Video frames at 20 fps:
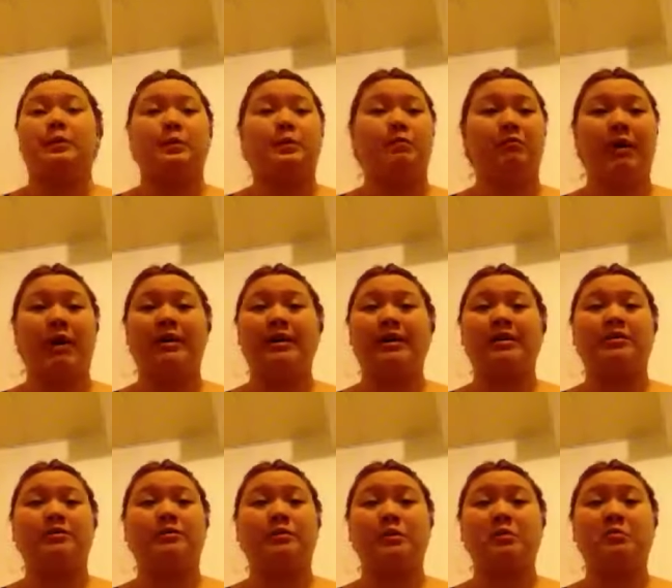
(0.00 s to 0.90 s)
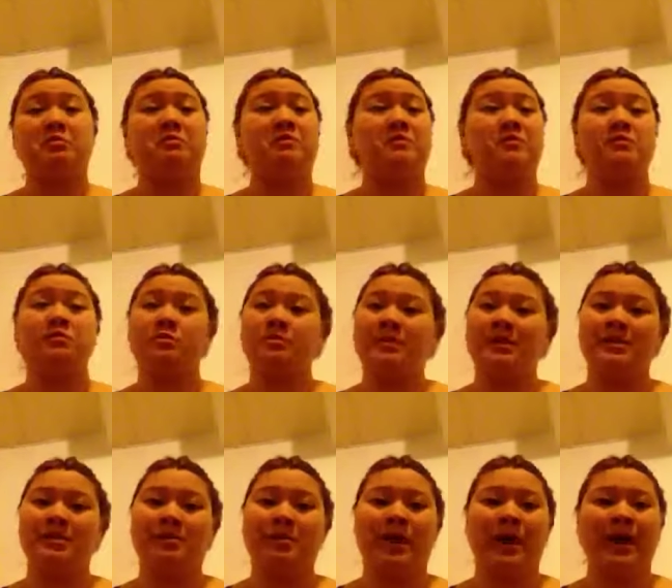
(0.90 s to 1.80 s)
my next book review will be a
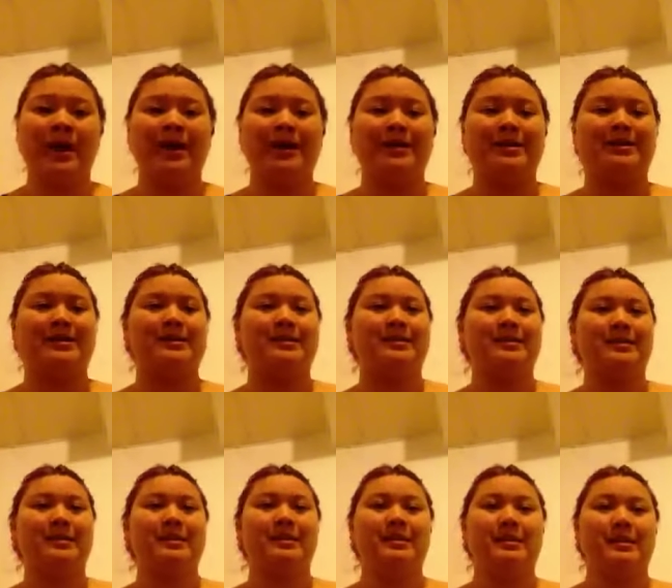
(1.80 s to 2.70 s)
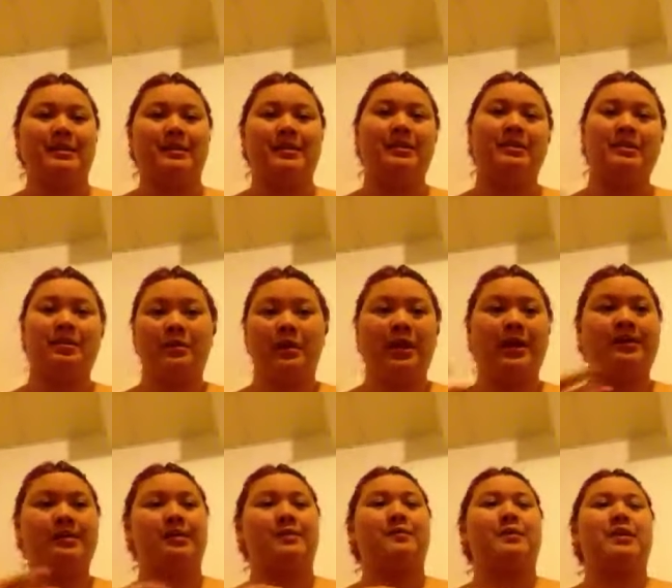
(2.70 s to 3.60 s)
surprise to you
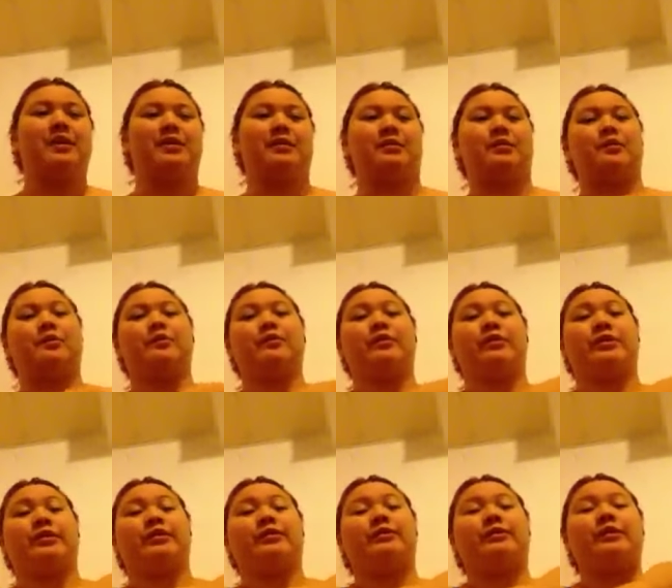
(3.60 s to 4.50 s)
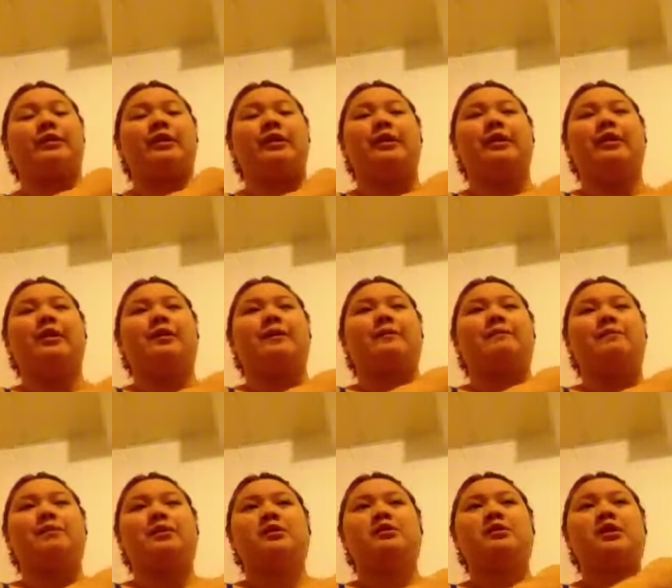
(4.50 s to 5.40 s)
and to me, hopefully.
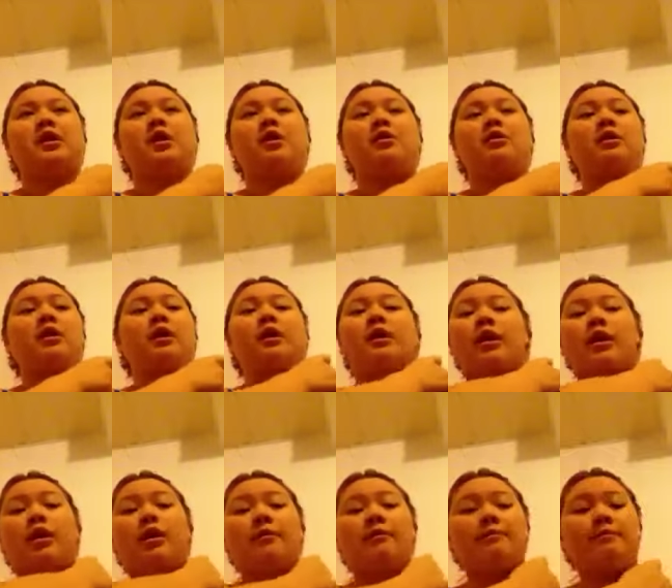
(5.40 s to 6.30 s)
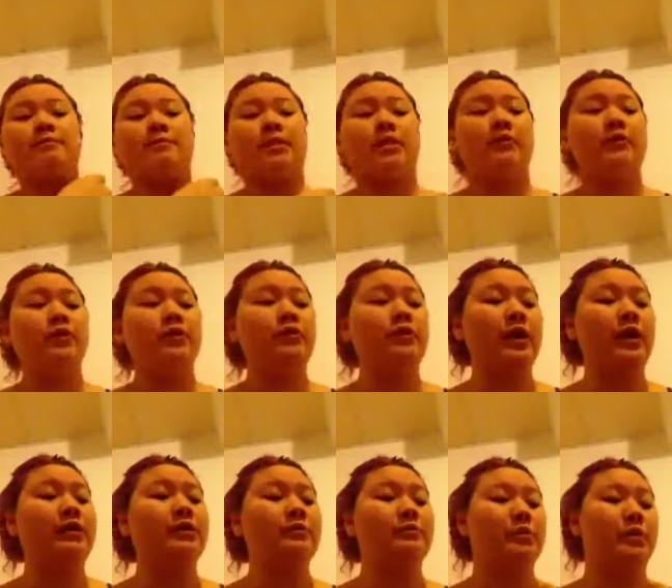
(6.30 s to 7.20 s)
So, um, if you've
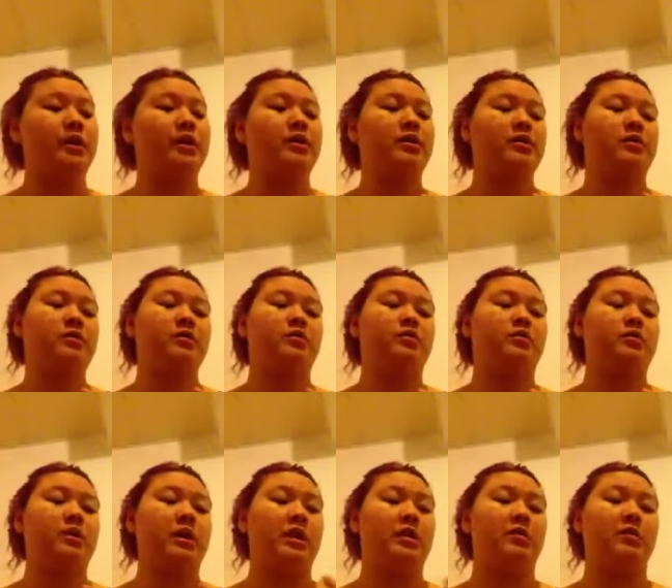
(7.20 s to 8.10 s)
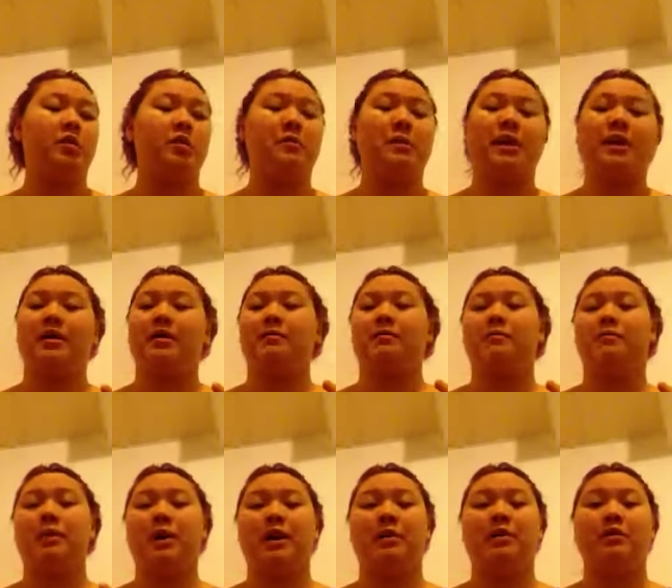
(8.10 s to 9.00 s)
read the book Hero by
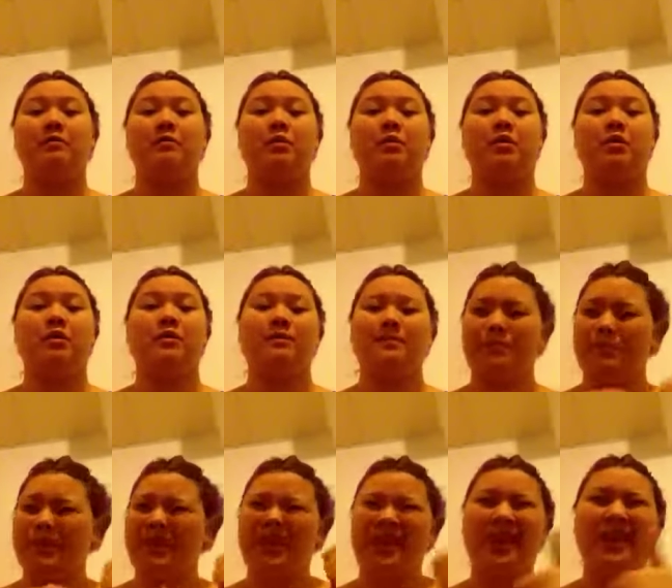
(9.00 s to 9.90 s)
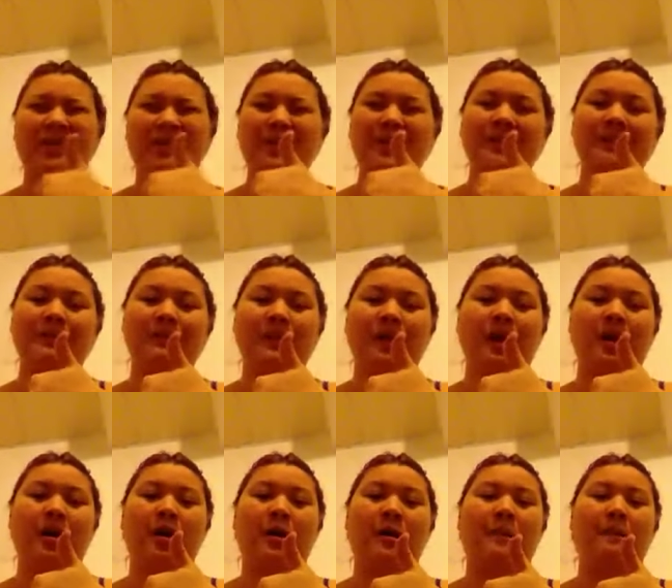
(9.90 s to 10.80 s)
Perry Moore, give this
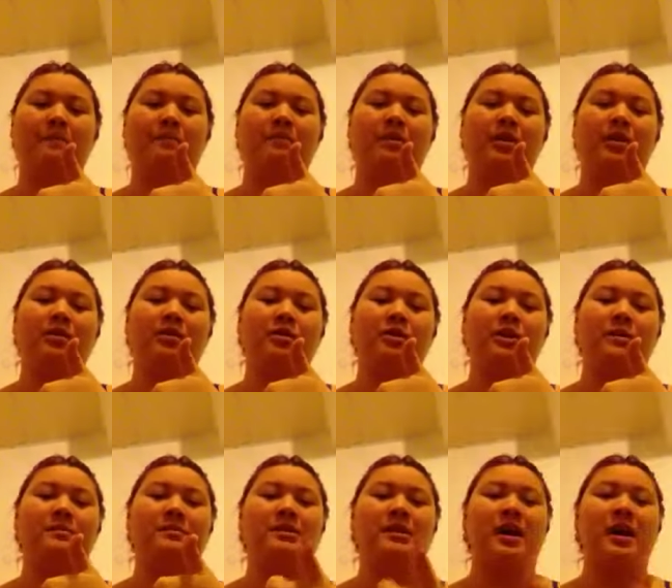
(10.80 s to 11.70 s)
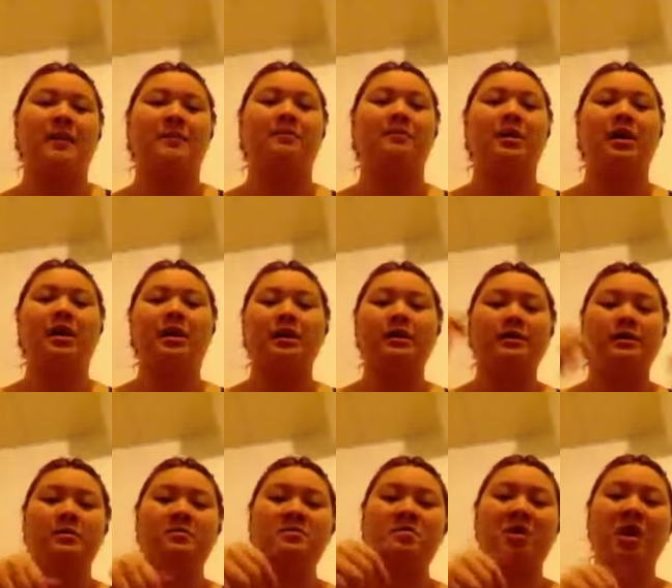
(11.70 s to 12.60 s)
um, video a thumbs up.
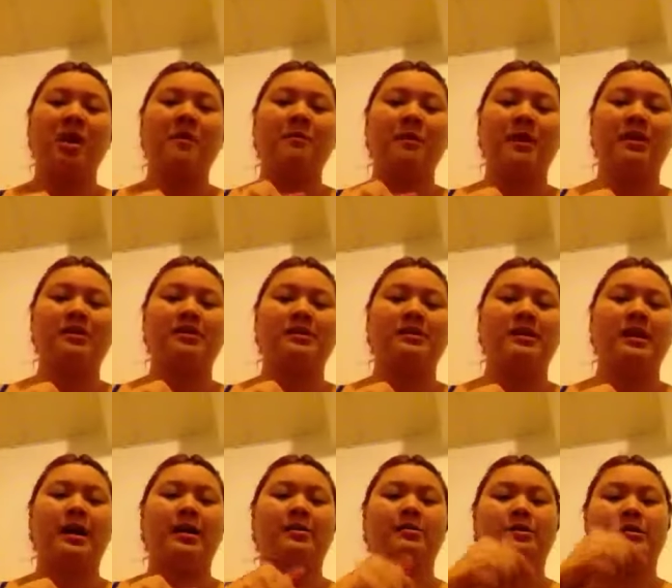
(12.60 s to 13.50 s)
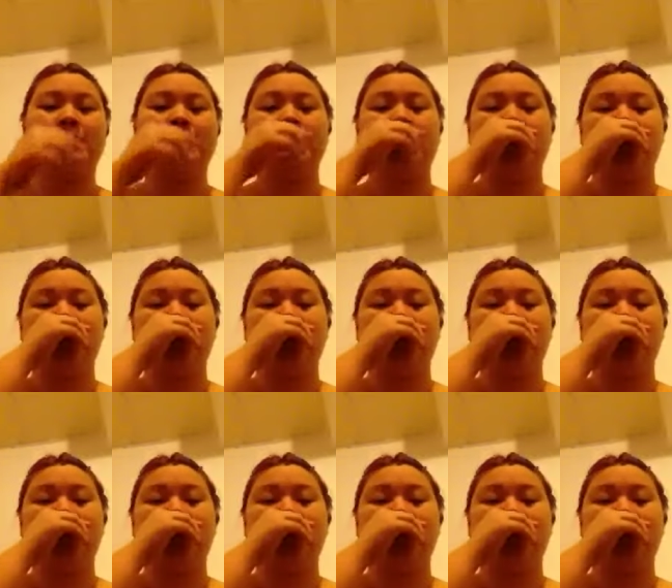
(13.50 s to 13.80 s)
Subscribe button's down